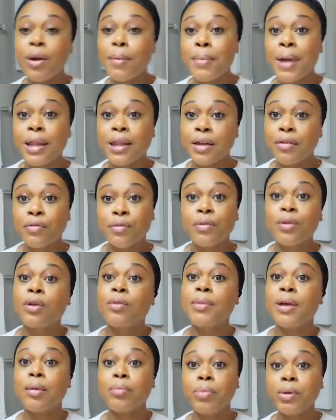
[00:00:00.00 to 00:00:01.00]
in my living
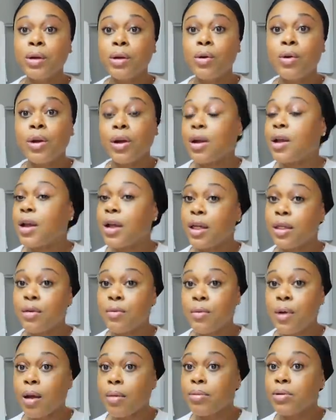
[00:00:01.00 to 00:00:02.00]
room and put on a Heather
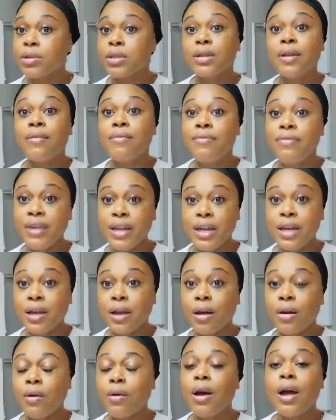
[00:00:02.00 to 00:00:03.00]
Robertson
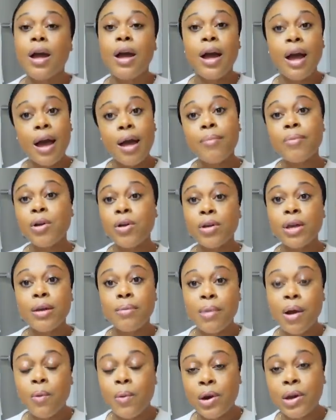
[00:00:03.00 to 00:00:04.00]
video, I'm going to
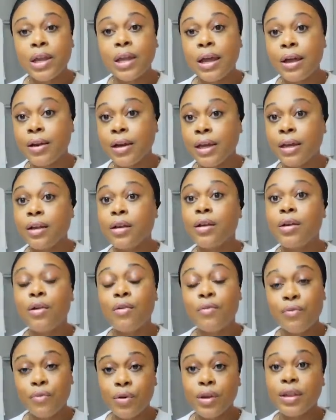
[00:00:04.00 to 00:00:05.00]
get my workout
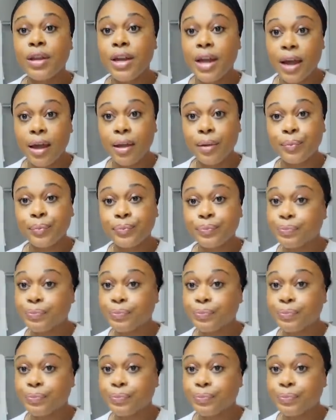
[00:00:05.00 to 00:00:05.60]
in for the day.